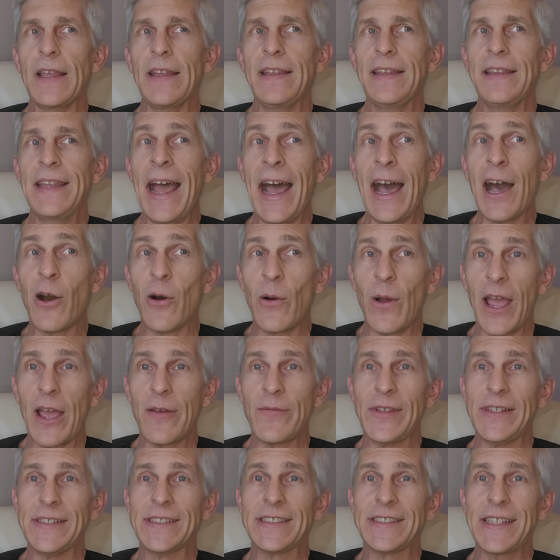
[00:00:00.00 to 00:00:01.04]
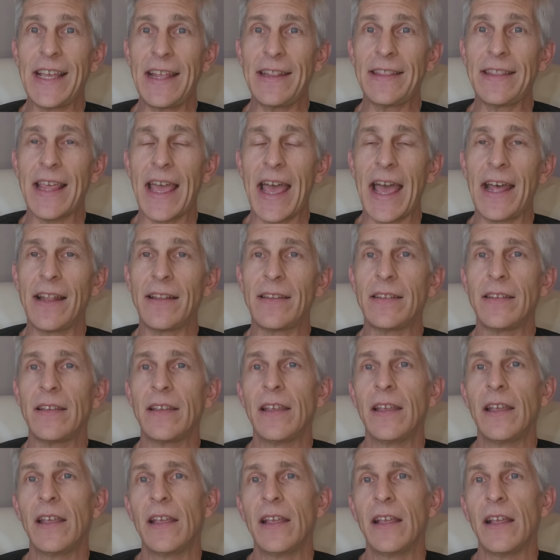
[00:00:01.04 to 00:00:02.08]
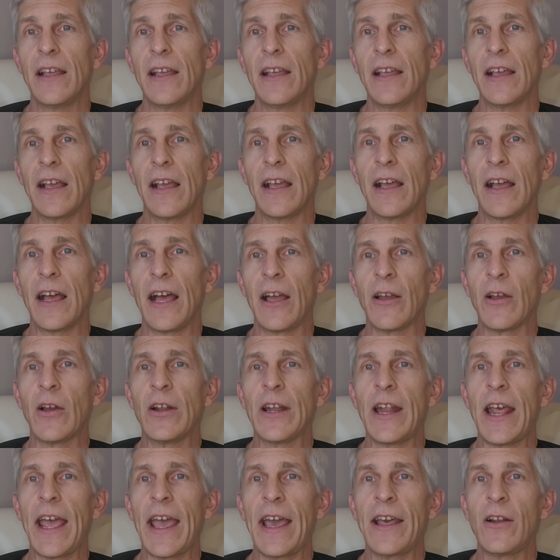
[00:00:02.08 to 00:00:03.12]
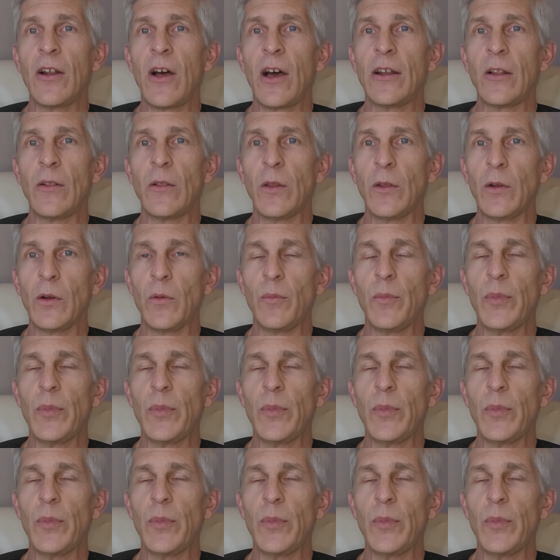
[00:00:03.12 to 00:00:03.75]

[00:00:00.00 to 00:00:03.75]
Now, having said that, I'm going to add on a little